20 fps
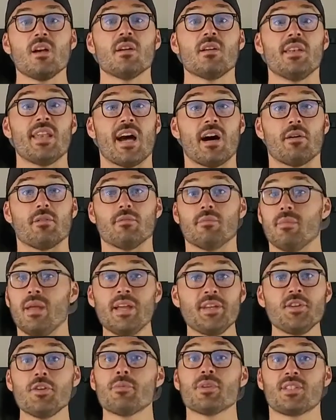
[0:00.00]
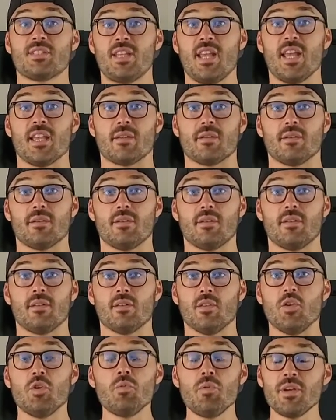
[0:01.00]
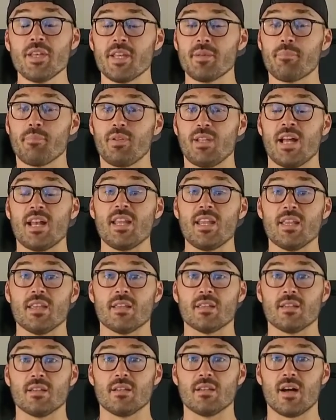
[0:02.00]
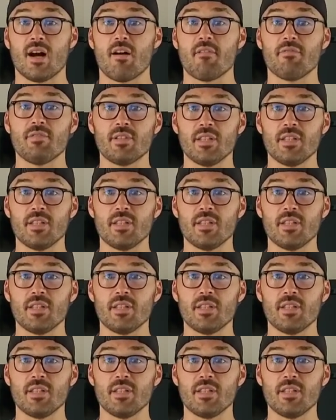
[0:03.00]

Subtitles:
Now, make no mistake, you will get plenty of